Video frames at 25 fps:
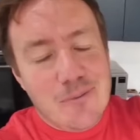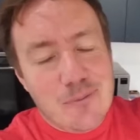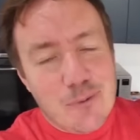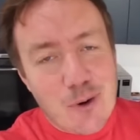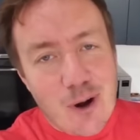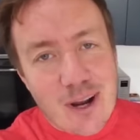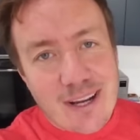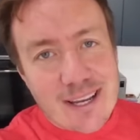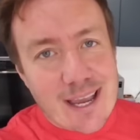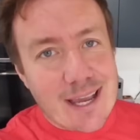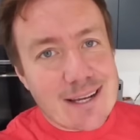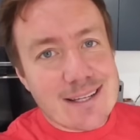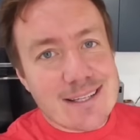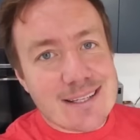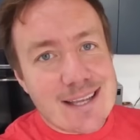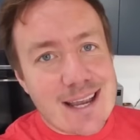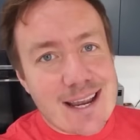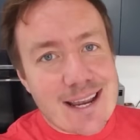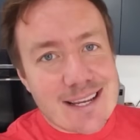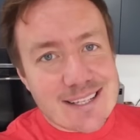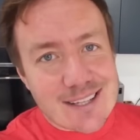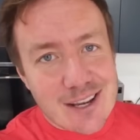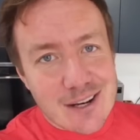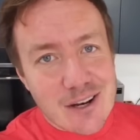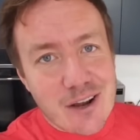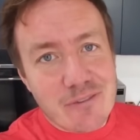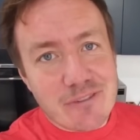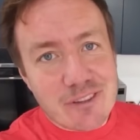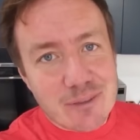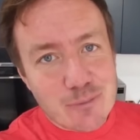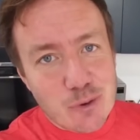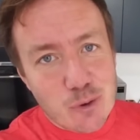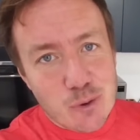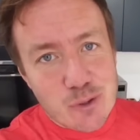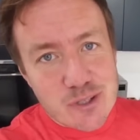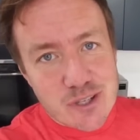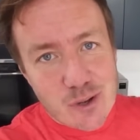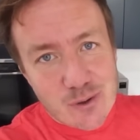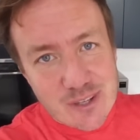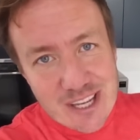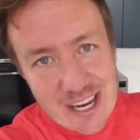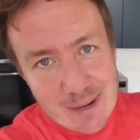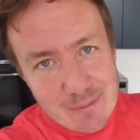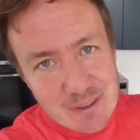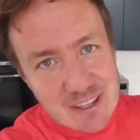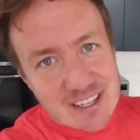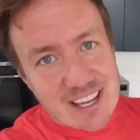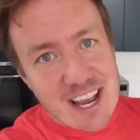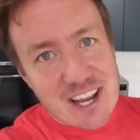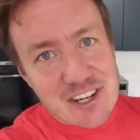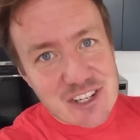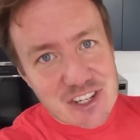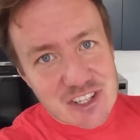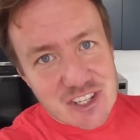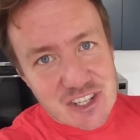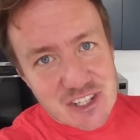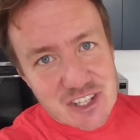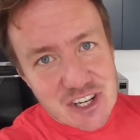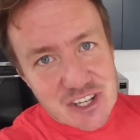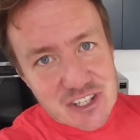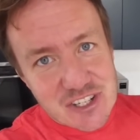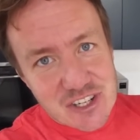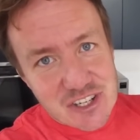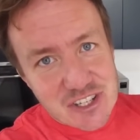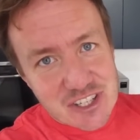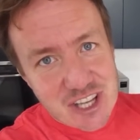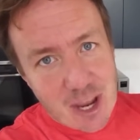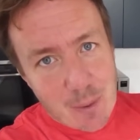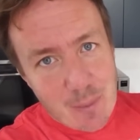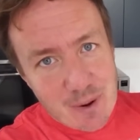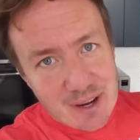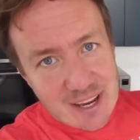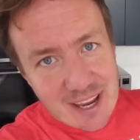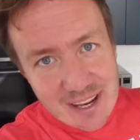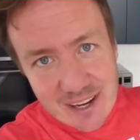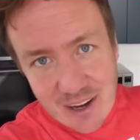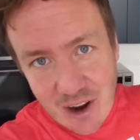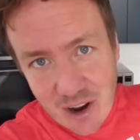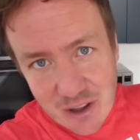What I can say is I love them all, so keep the gadget suggestions coming in,